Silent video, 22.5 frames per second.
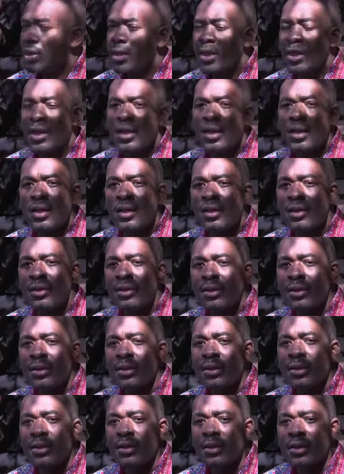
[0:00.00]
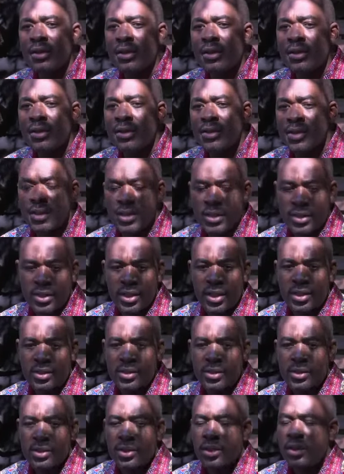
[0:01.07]
the uh,
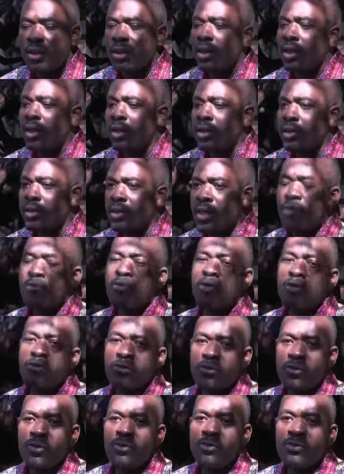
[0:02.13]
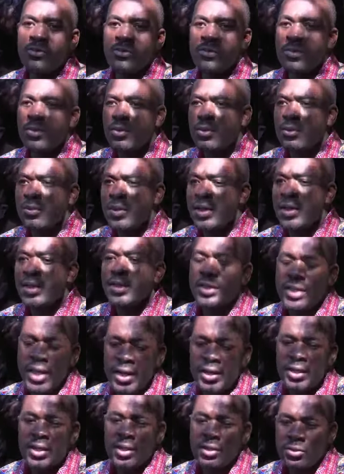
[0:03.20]
citizens, uh, some of whom we
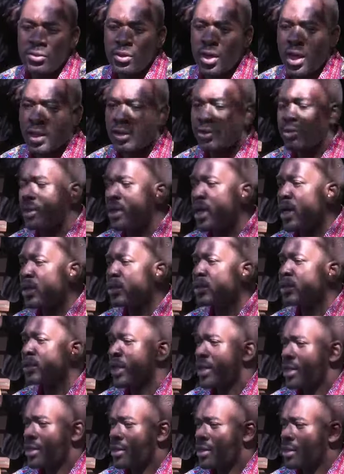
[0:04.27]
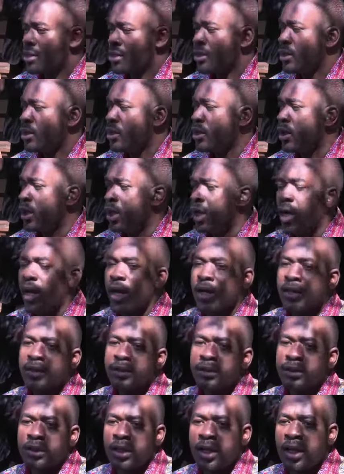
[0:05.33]
intended to actually address
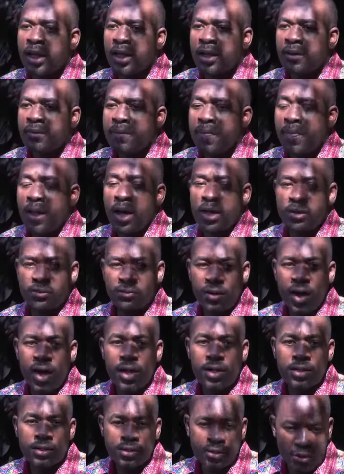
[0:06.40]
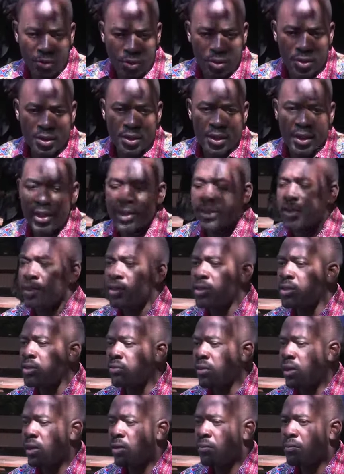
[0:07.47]
and uh, advise on the latest
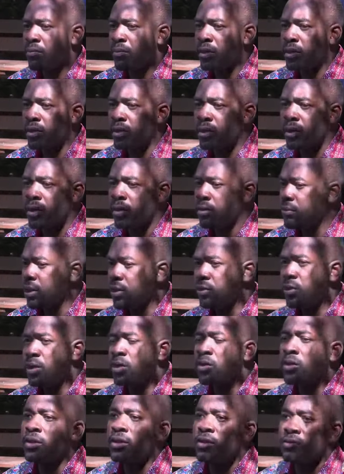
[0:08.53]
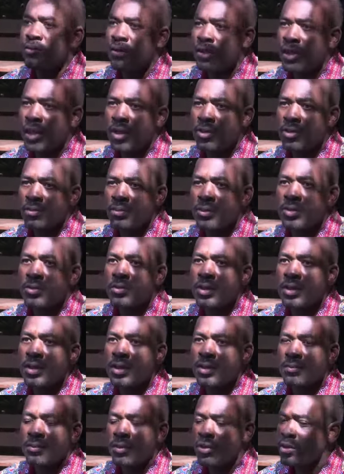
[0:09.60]
development. But we were not given that
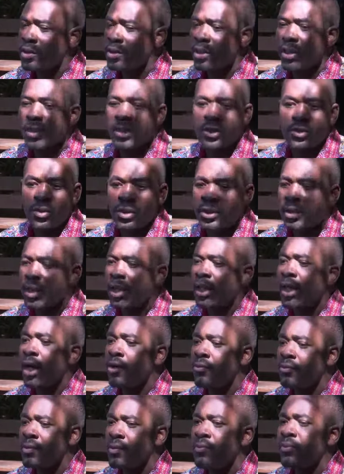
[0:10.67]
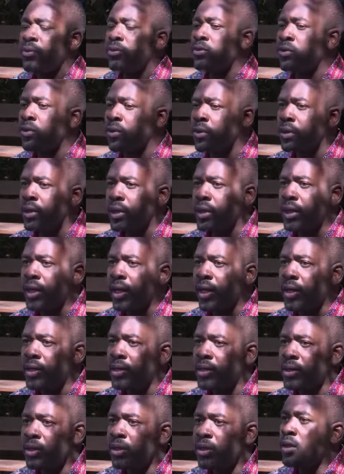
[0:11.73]
opportunity because they did not allow people to congregate.
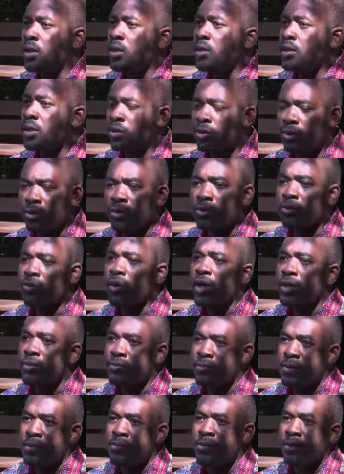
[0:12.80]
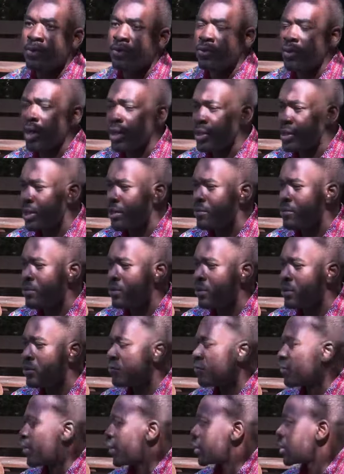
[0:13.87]
They wouldn't want people to assemble. In
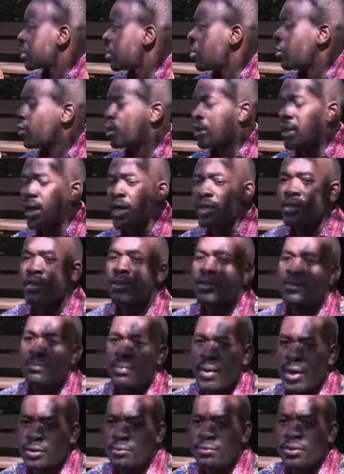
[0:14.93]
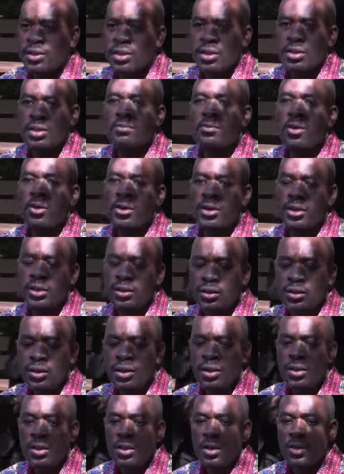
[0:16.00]
fact, our organizing department in the morning
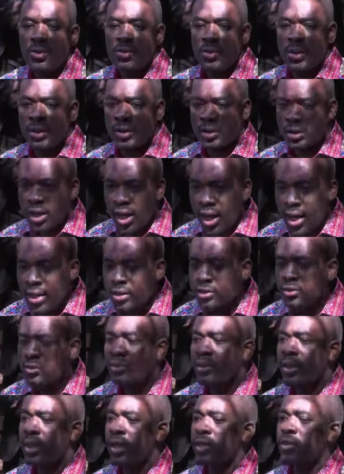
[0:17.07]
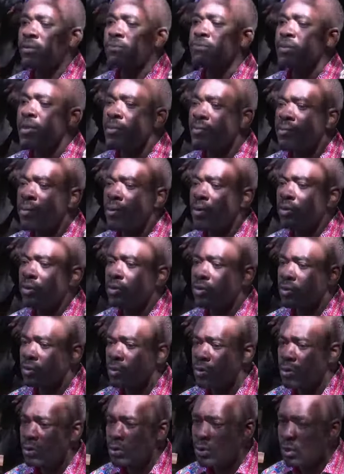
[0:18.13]
were trying to get people
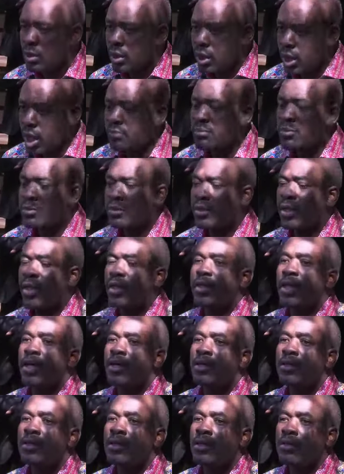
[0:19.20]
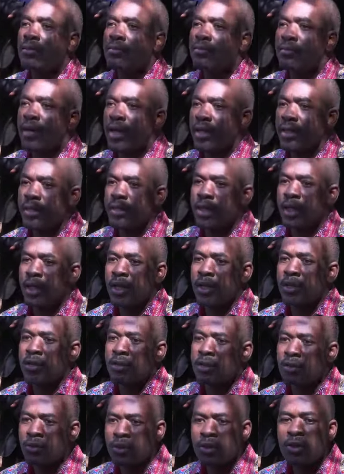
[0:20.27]
to come together, but uh,
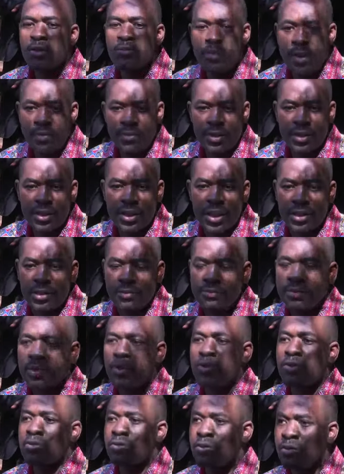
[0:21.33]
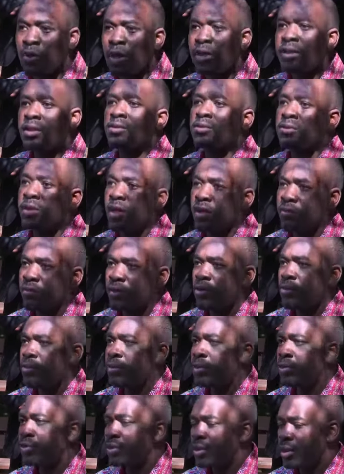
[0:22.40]
they were not permitted because we wanted to have an
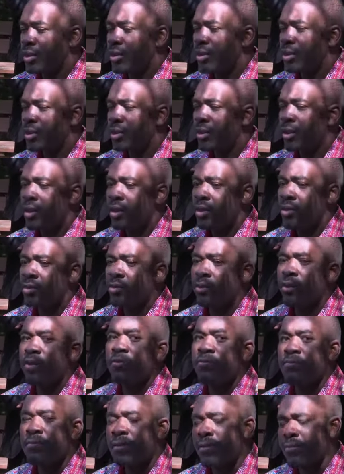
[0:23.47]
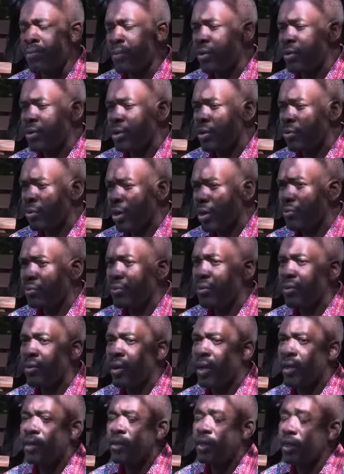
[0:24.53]
opportunity to give people the way
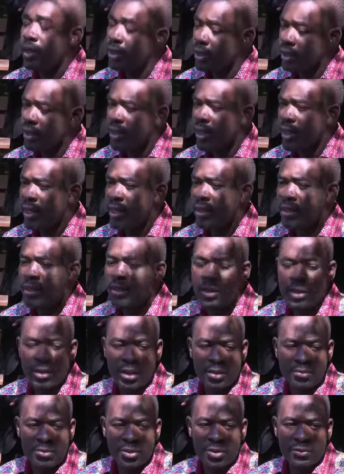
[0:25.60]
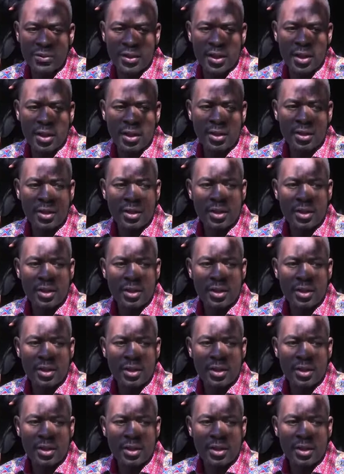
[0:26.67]
forward and the direction in terms of the